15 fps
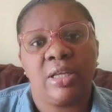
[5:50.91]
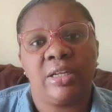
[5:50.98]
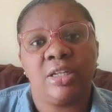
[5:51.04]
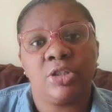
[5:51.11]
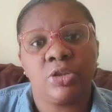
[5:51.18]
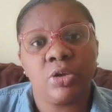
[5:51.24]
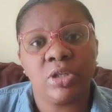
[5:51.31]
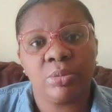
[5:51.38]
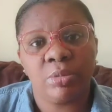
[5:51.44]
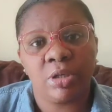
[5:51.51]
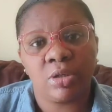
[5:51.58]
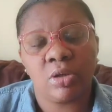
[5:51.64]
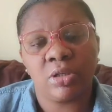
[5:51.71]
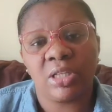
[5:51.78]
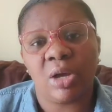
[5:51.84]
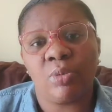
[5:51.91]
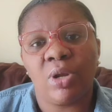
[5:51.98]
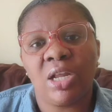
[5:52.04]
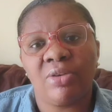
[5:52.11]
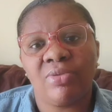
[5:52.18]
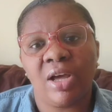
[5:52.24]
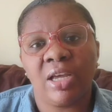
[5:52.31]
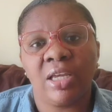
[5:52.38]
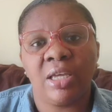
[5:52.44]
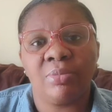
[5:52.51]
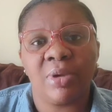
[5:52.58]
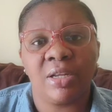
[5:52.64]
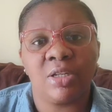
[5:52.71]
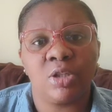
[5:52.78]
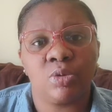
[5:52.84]
And they showed him a clock, that whenever
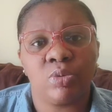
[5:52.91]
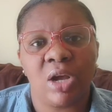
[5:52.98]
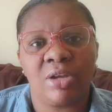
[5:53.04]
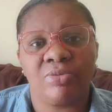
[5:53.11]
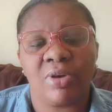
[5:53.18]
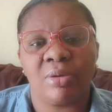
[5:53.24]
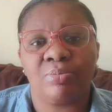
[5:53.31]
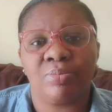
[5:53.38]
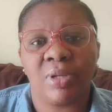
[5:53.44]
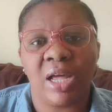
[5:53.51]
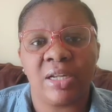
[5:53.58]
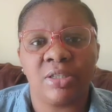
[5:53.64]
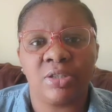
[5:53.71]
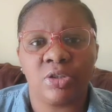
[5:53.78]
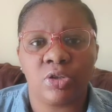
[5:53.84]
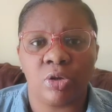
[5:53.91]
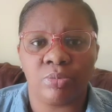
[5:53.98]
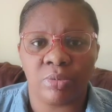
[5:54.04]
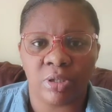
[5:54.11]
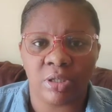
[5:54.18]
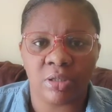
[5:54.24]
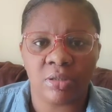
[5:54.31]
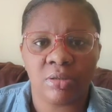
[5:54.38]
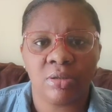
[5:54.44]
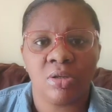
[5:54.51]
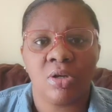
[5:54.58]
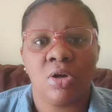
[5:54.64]
him and his wife are planning something,